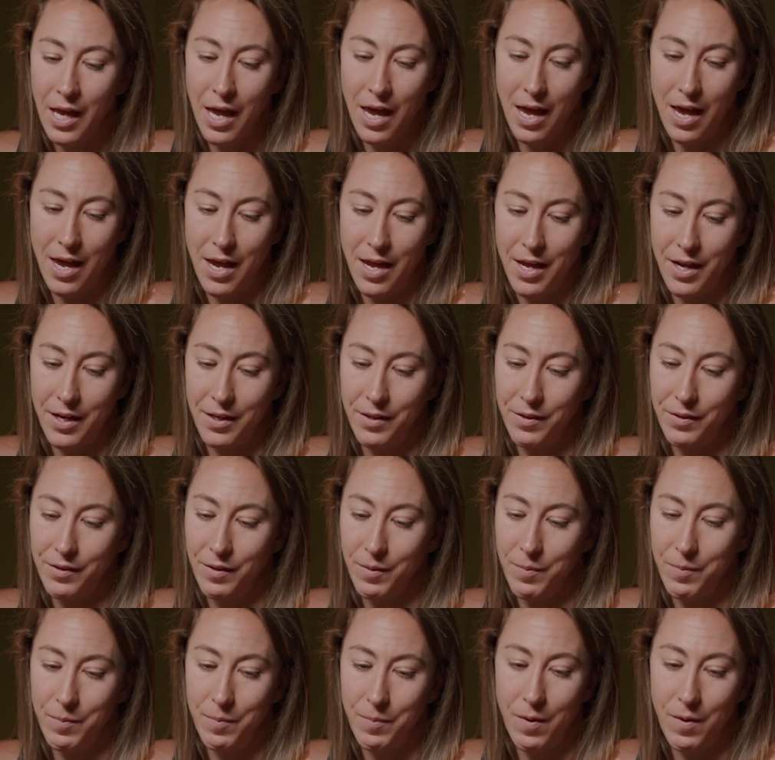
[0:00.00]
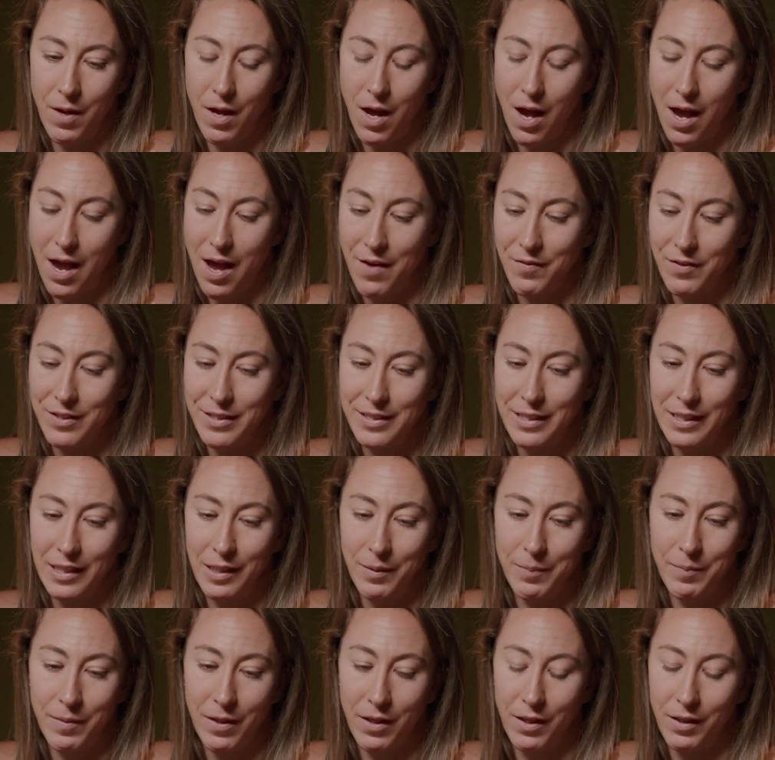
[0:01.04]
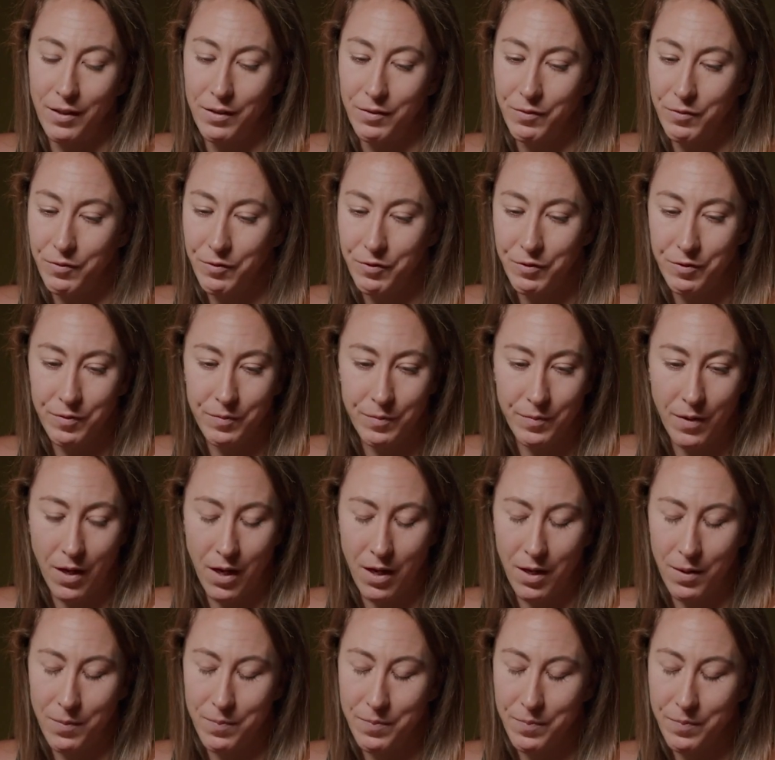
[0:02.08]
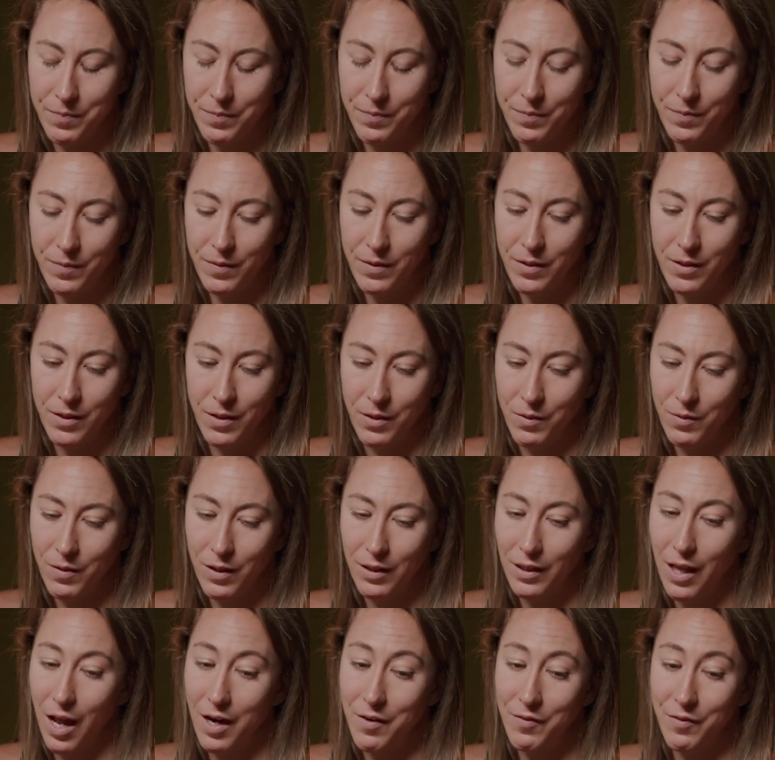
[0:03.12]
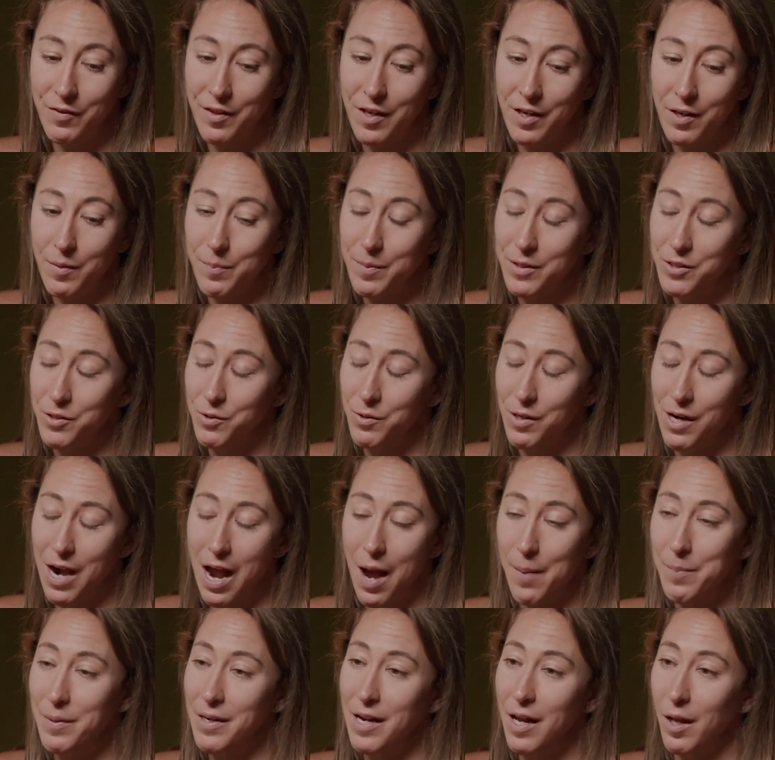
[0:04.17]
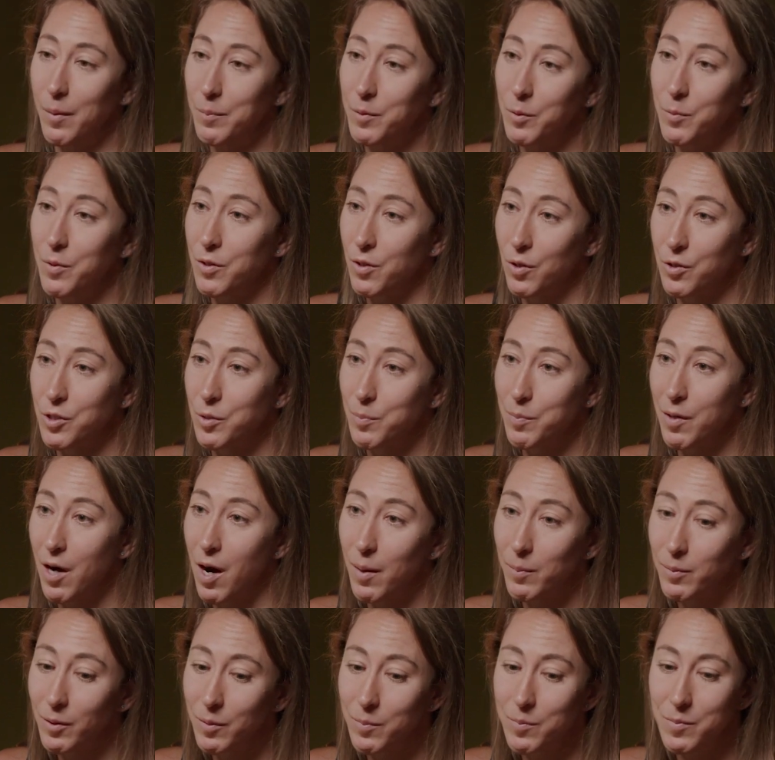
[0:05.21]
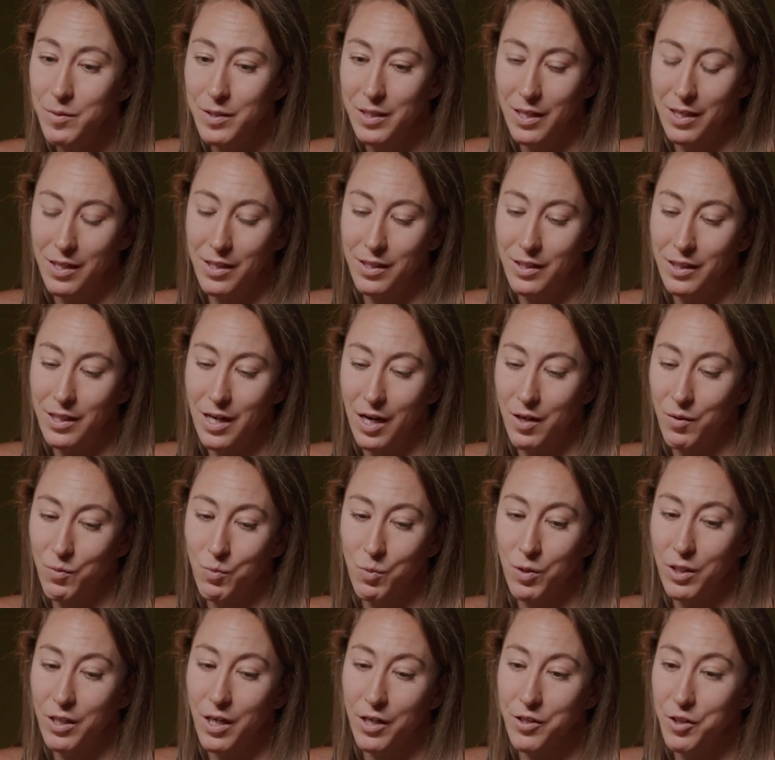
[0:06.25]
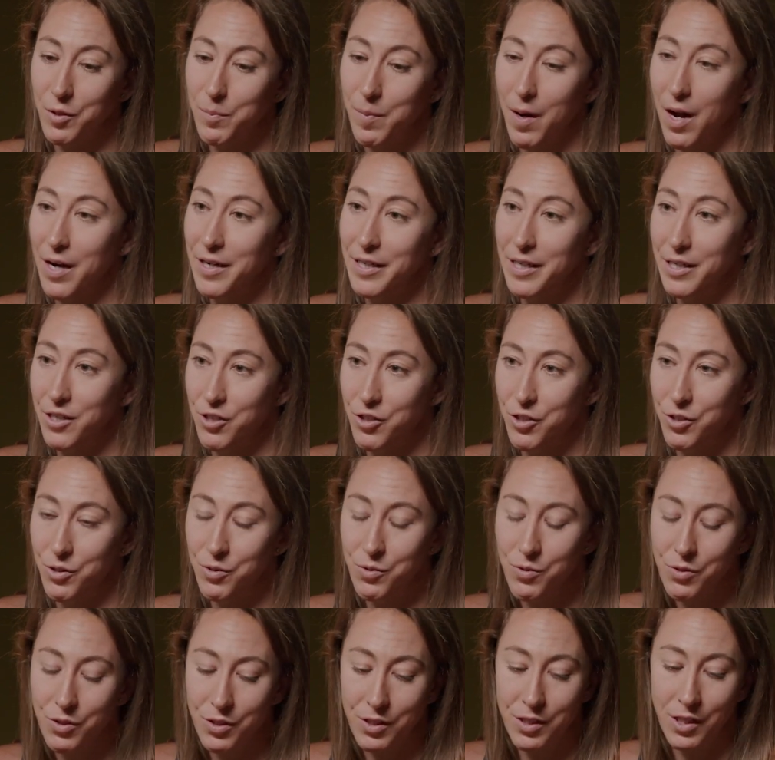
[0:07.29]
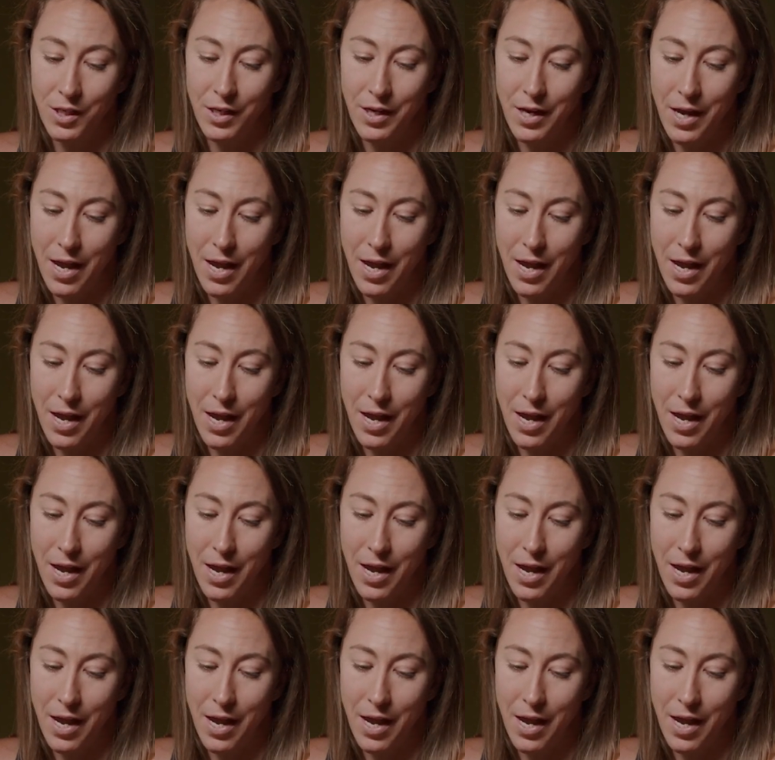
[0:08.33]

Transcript: And I have a team of, a lot of therapists who are happy to help you with all your problems and kind of work on your body issues.